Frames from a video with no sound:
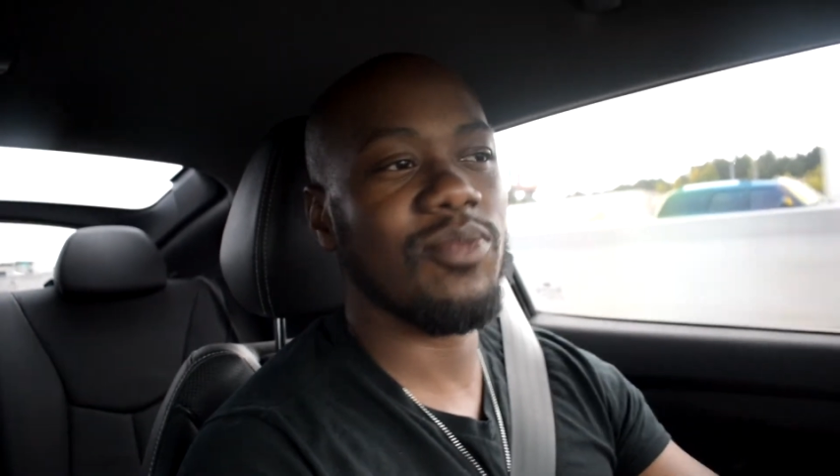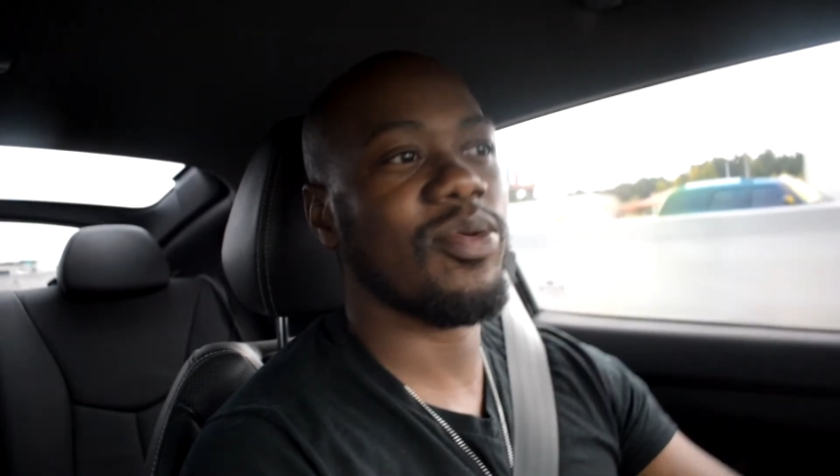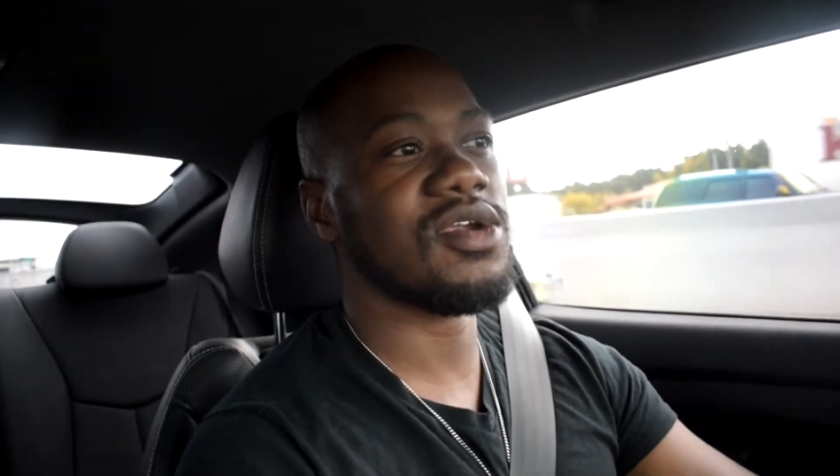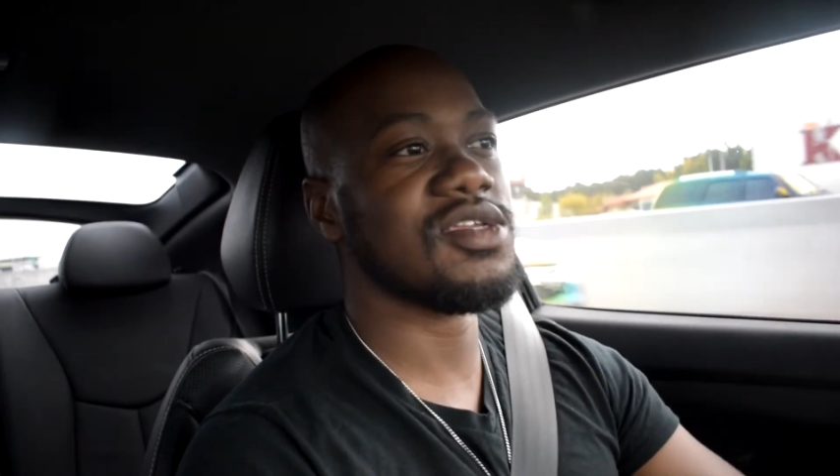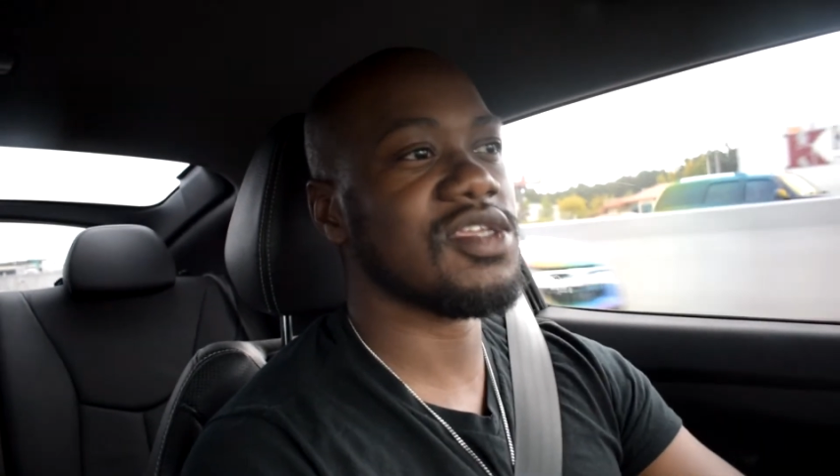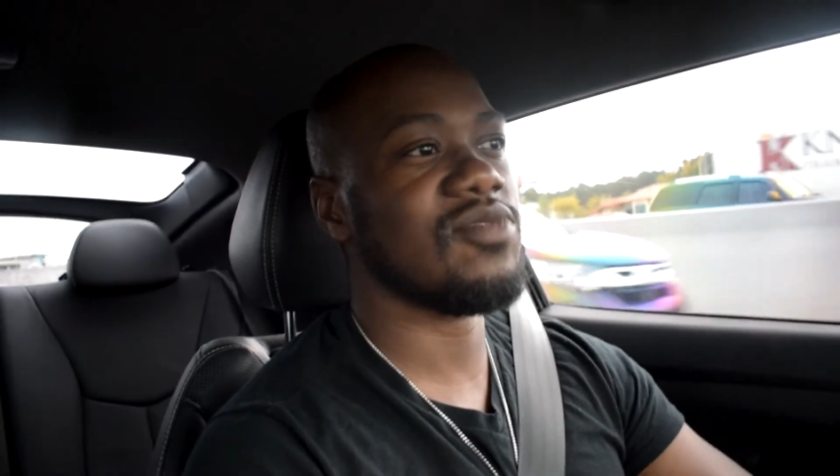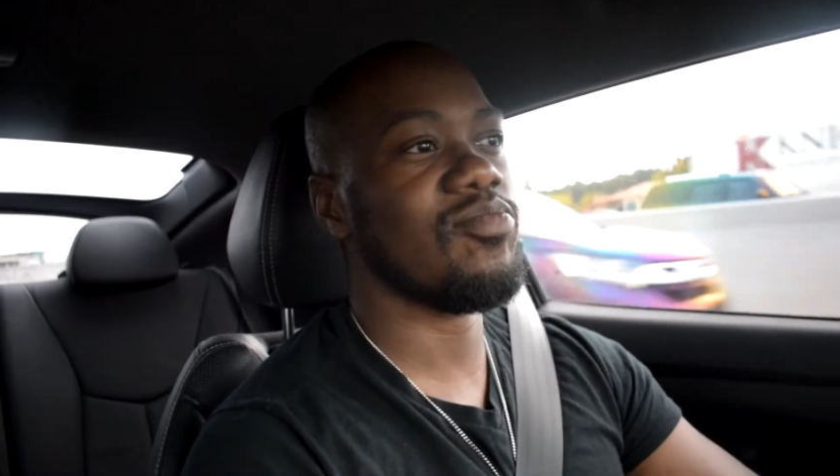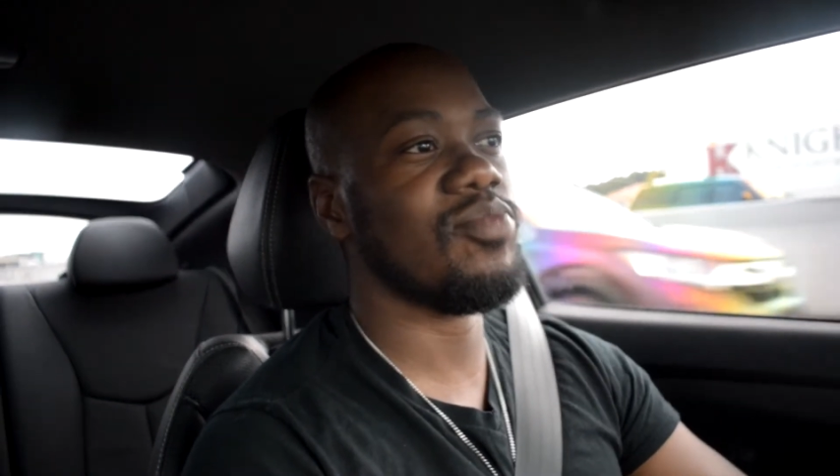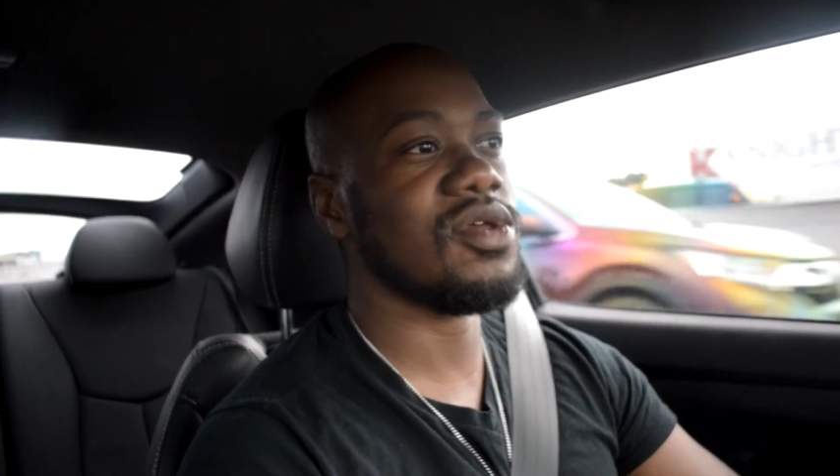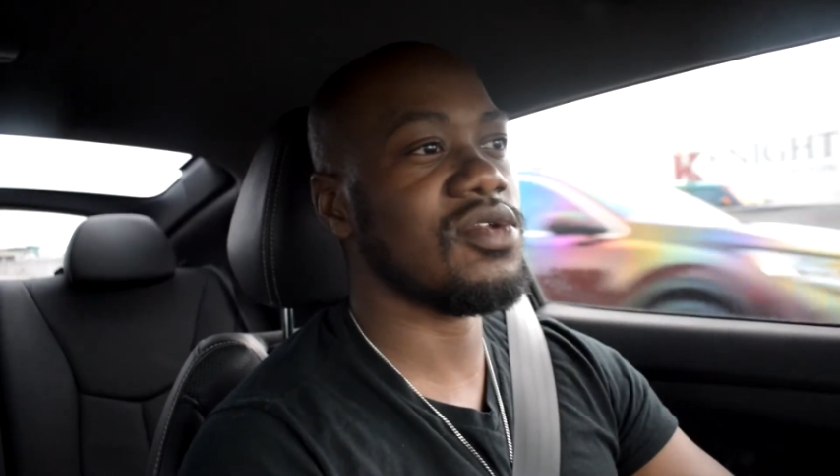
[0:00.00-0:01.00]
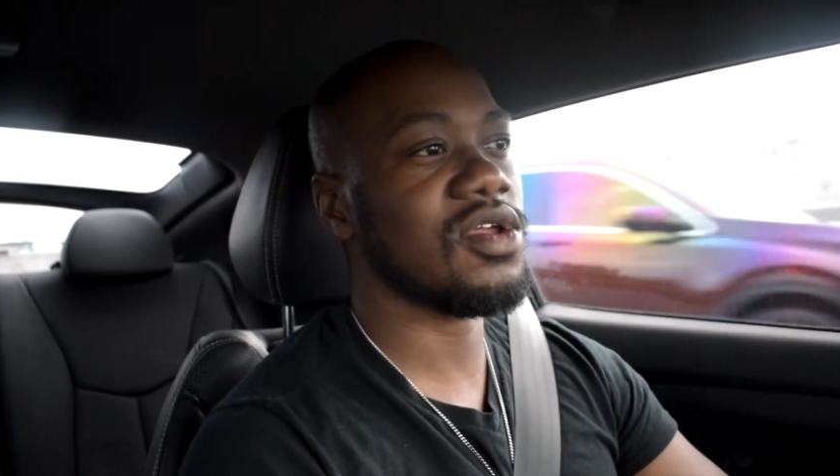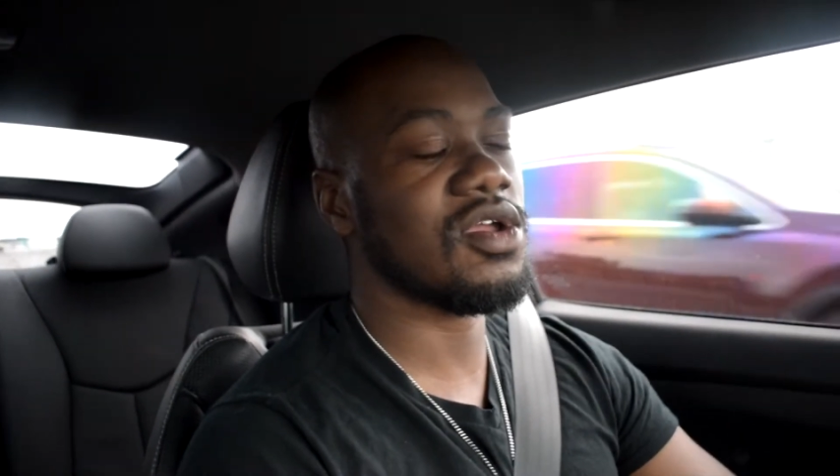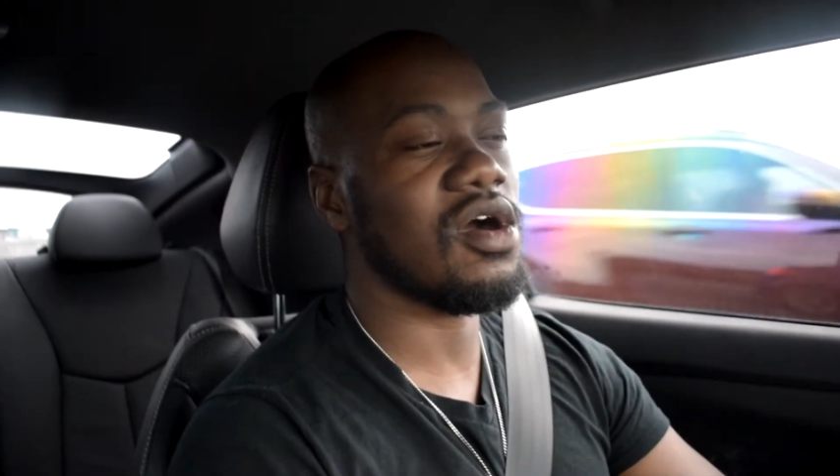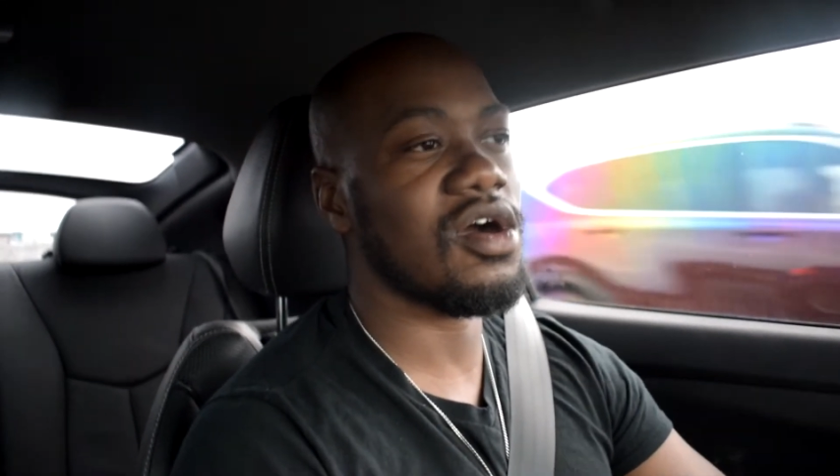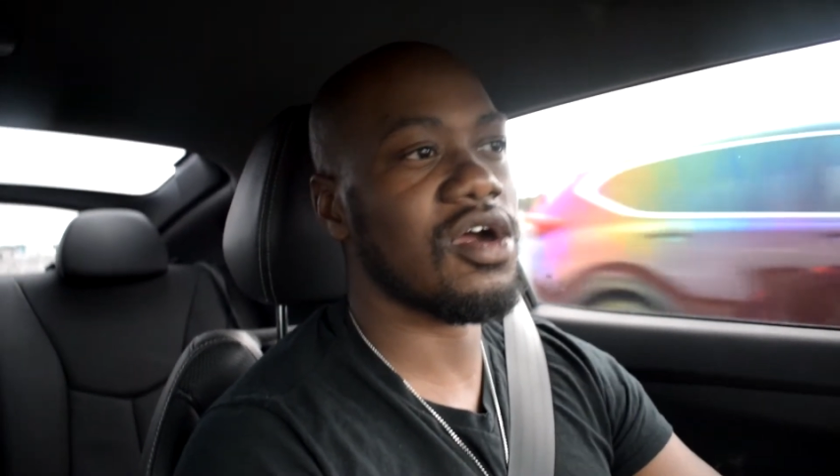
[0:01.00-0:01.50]
person build a
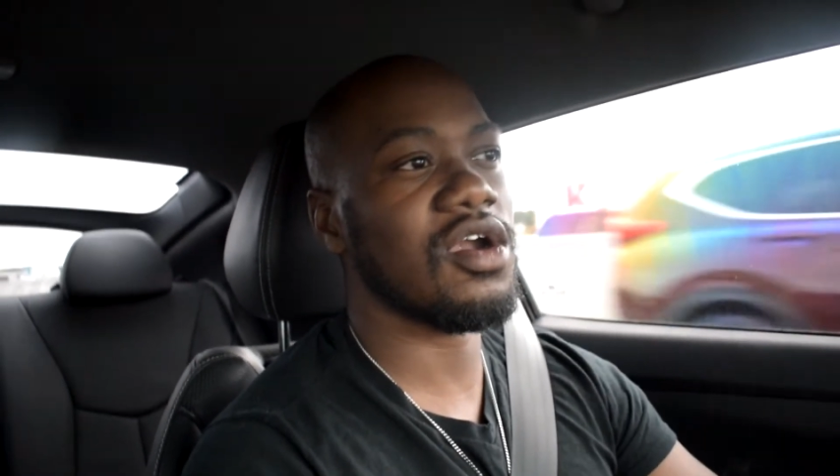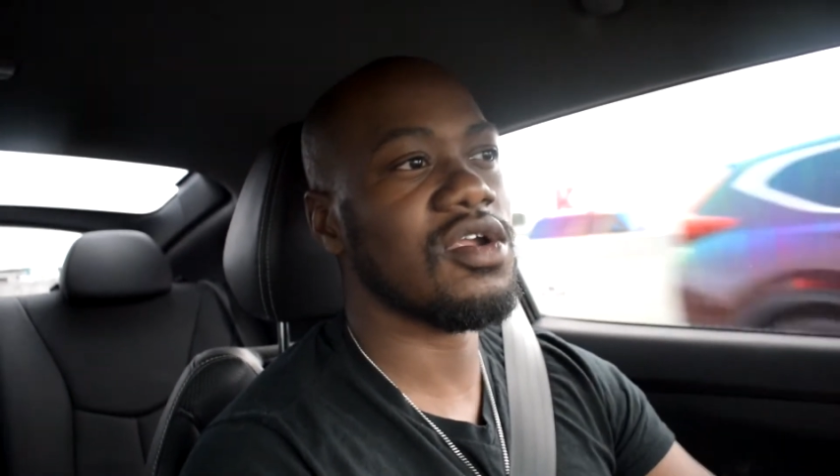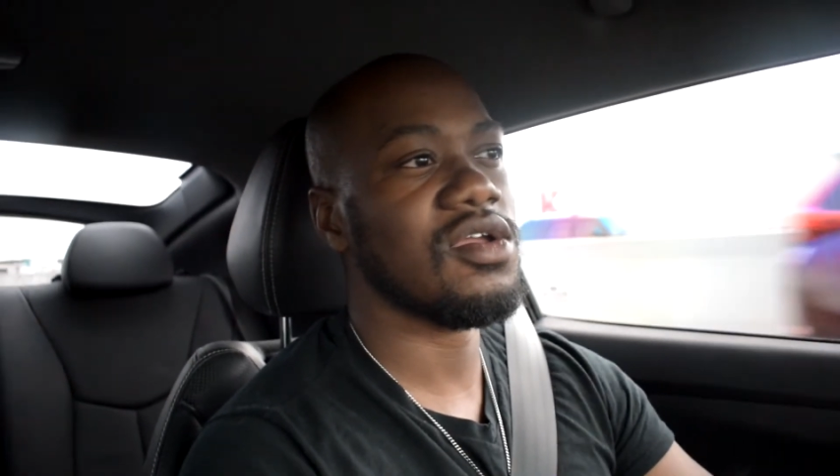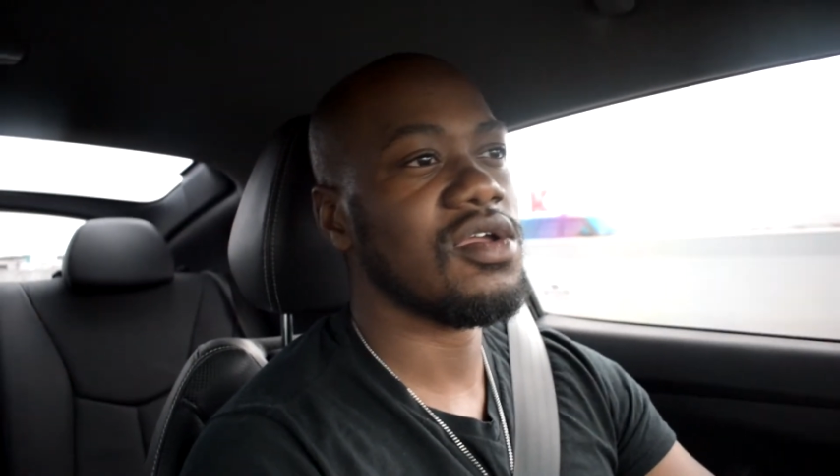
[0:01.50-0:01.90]
car,